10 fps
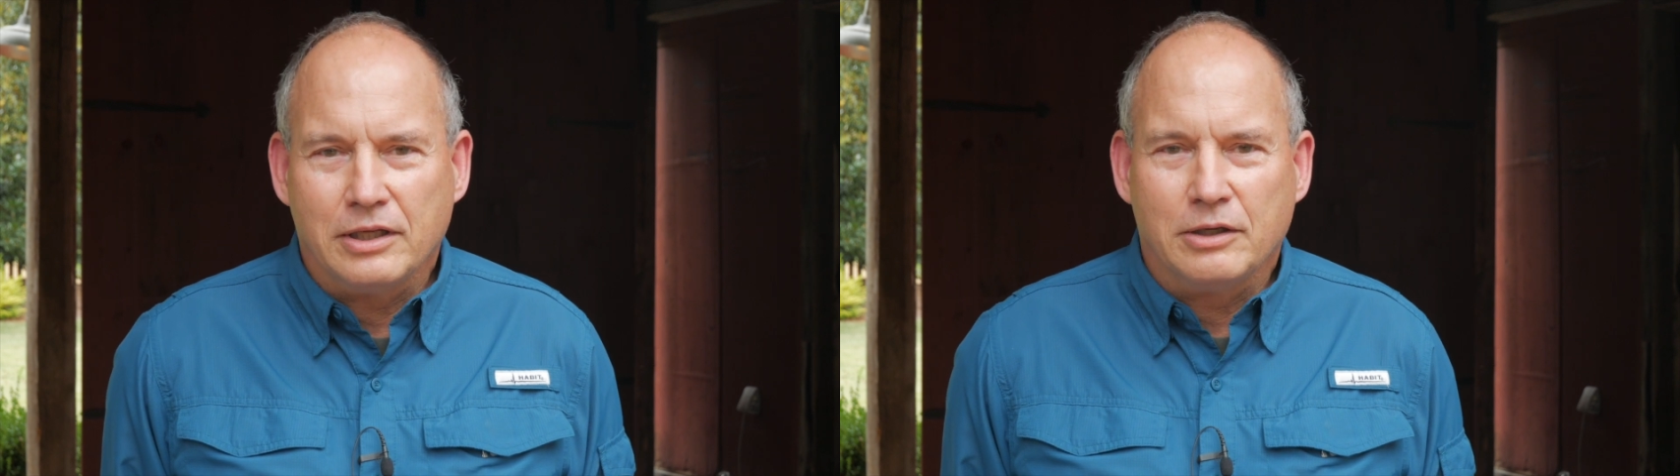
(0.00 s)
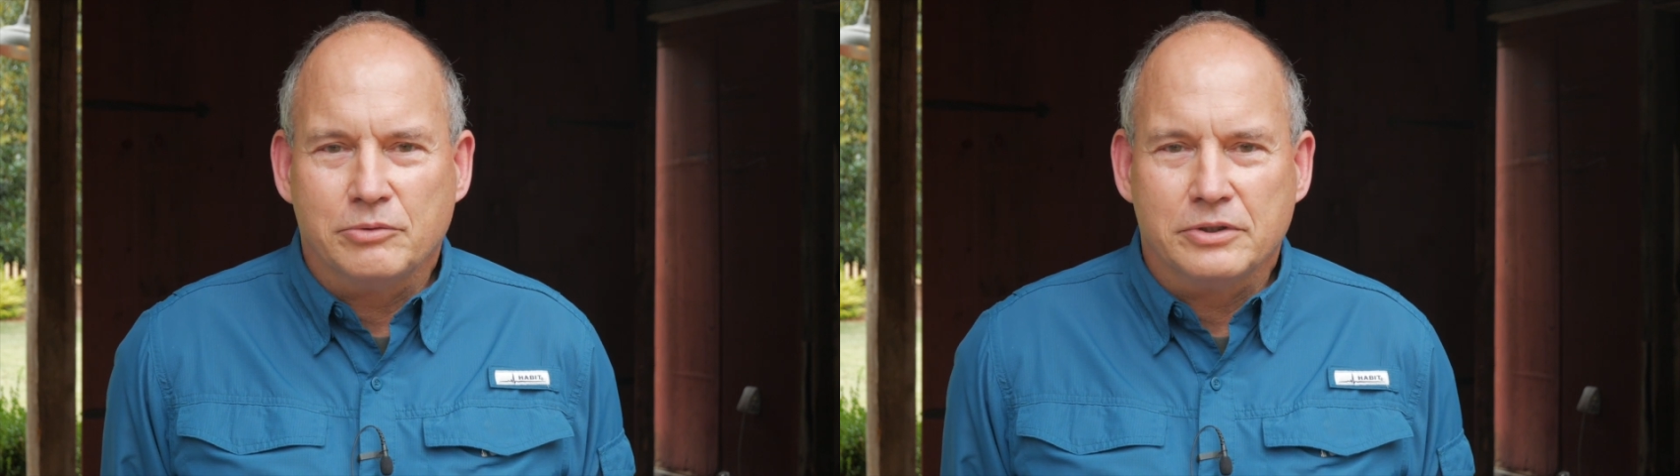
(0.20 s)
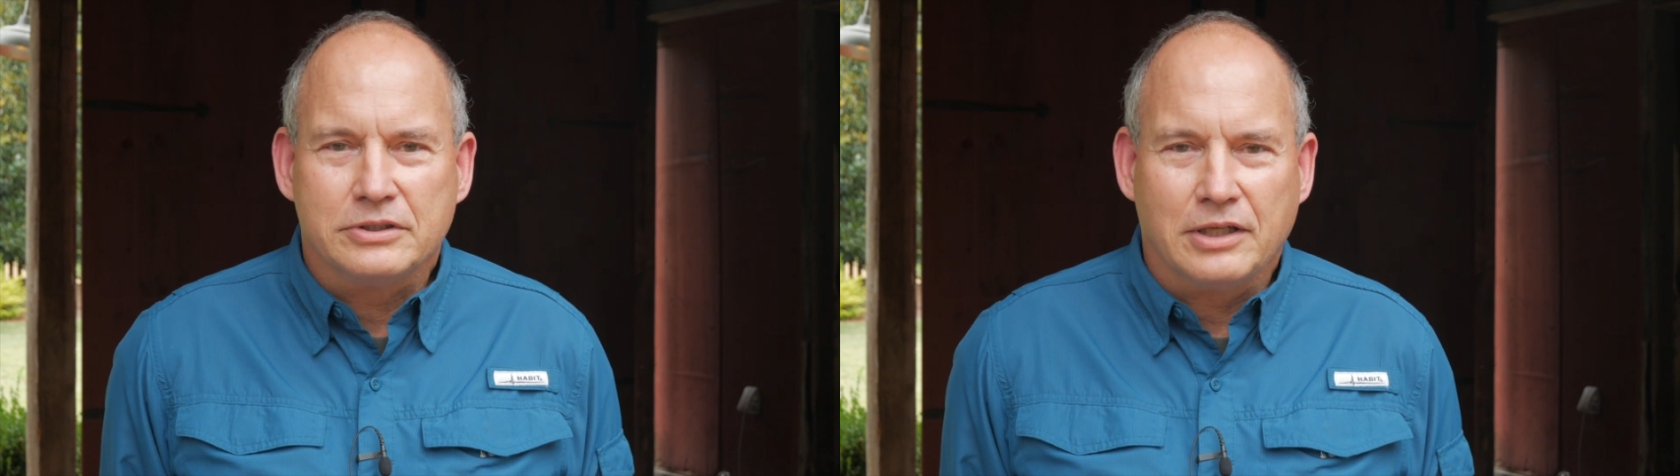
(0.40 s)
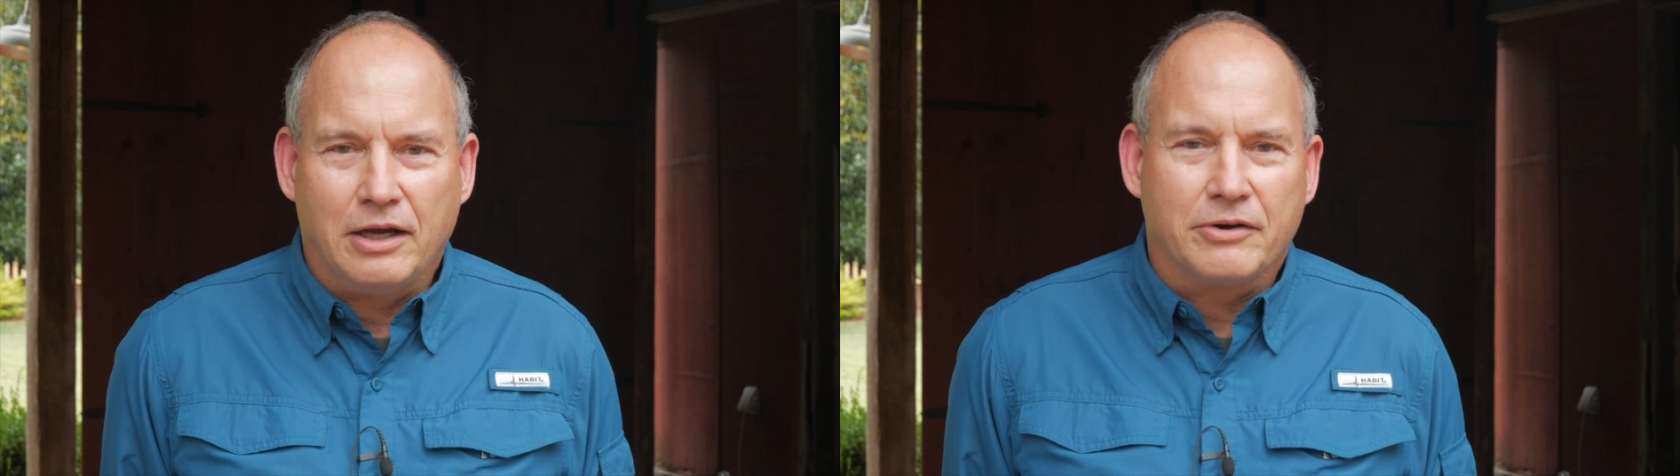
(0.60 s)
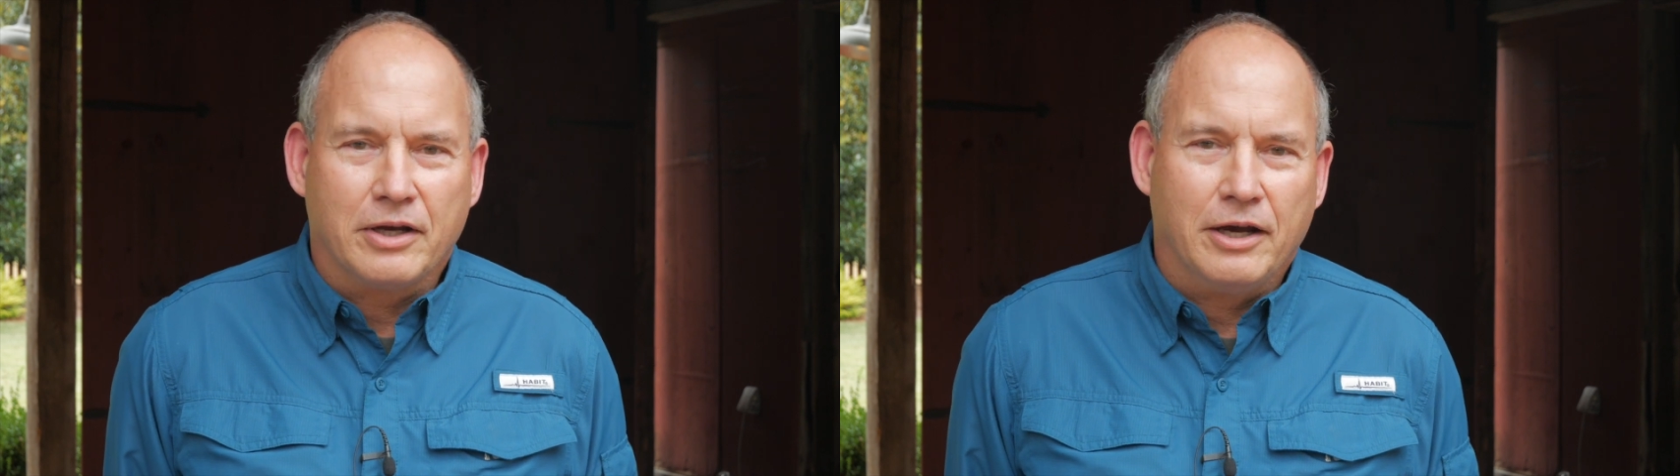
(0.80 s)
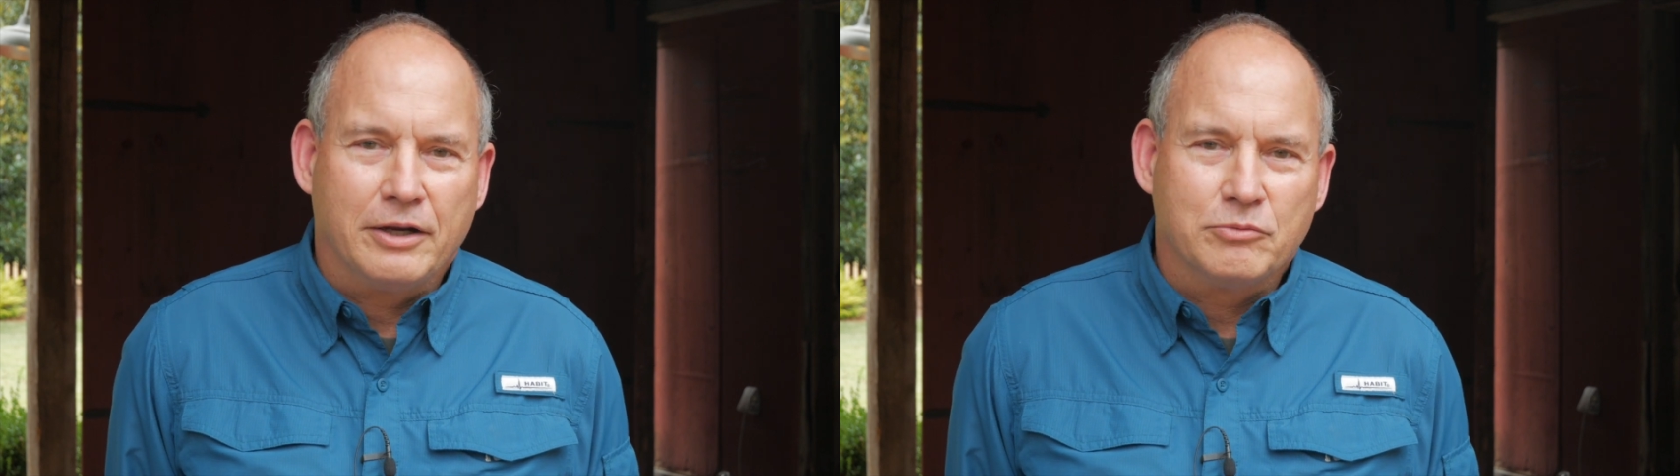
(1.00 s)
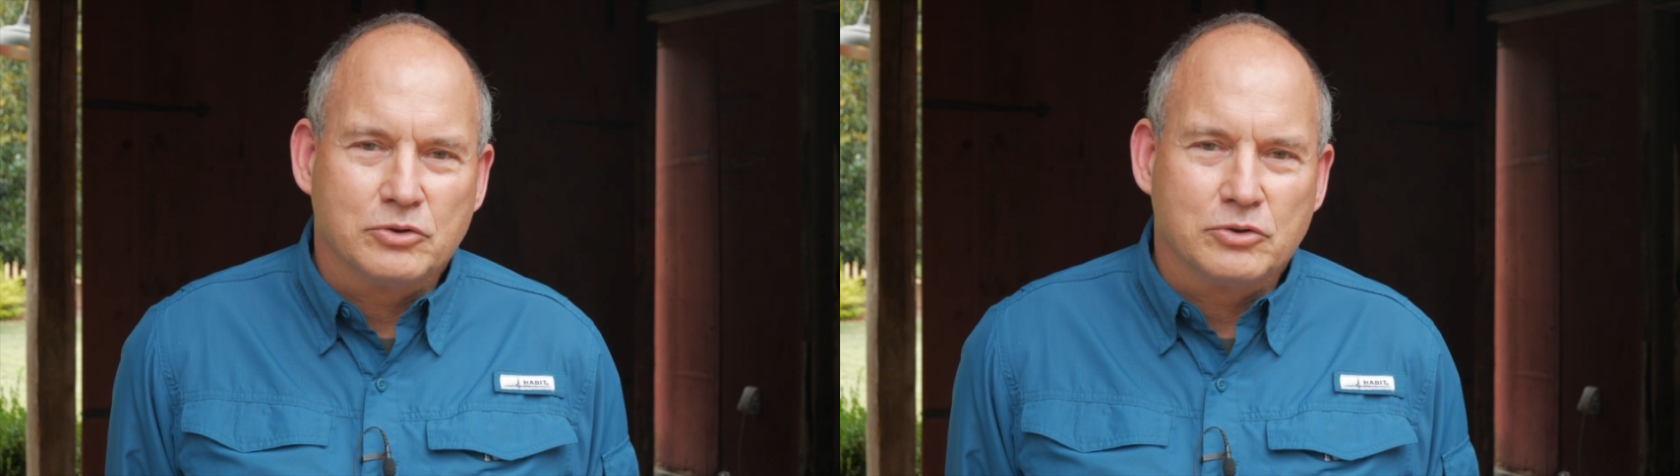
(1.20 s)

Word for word: it was how God